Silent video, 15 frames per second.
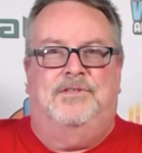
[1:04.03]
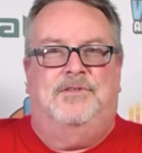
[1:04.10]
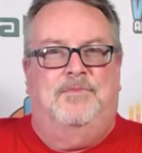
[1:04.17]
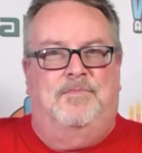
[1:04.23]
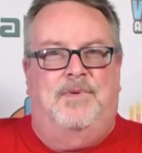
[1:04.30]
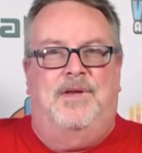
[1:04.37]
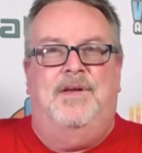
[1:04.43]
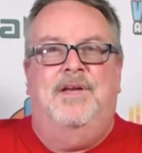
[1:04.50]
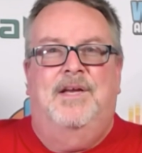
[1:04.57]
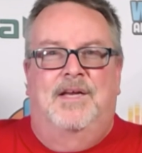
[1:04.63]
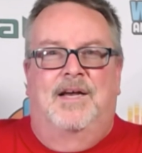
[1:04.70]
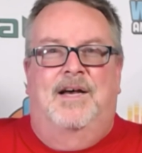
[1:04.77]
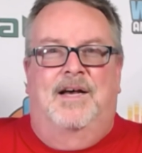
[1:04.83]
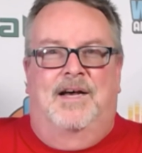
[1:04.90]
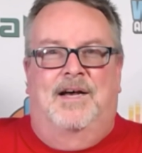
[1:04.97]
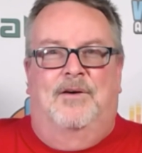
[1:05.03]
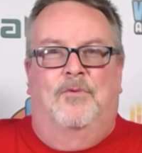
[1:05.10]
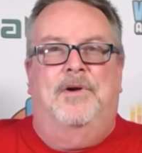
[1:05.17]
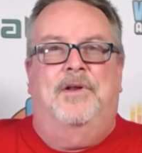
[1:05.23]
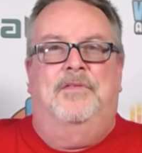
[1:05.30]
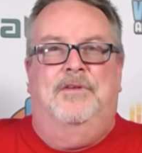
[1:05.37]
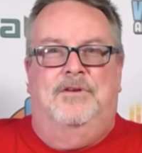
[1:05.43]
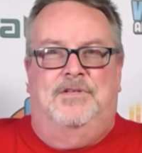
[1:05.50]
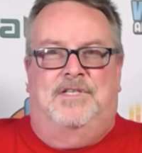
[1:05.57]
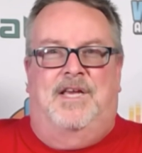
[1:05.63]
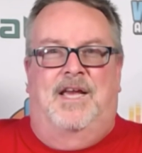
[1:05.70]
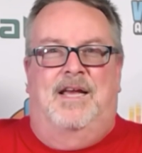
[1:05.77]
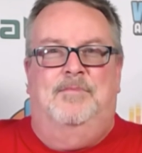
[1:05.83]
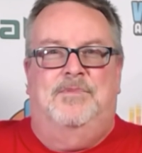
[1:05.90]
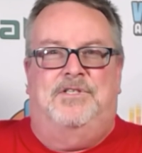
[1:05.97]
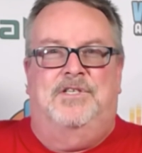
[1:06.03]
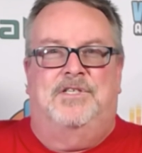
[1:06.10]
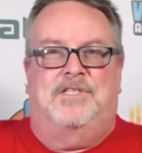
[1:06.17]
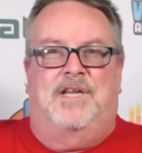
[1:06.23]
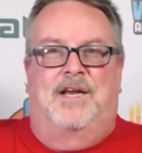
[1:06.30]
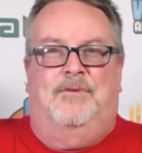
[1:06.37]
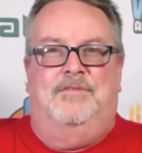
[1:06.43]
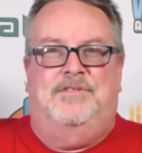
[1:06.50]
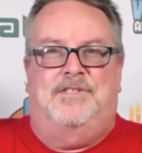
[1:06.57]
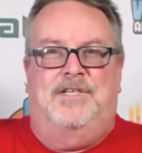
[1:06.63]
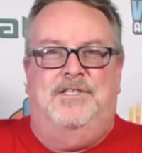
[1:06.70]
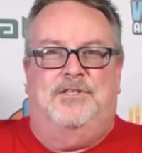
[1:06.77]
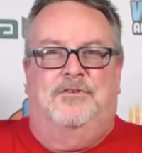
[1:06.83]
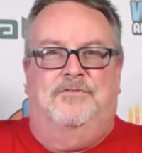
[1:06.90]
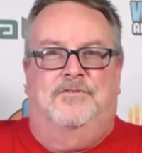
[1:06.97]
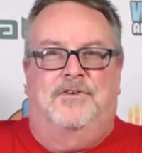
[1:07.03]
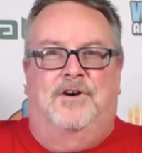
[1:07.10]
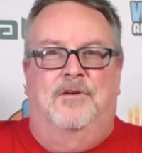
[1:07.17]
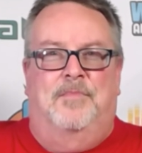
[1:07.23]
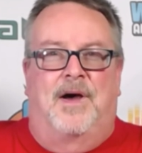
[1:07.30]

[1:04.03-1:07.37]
to be one of those games just like we've seen so far.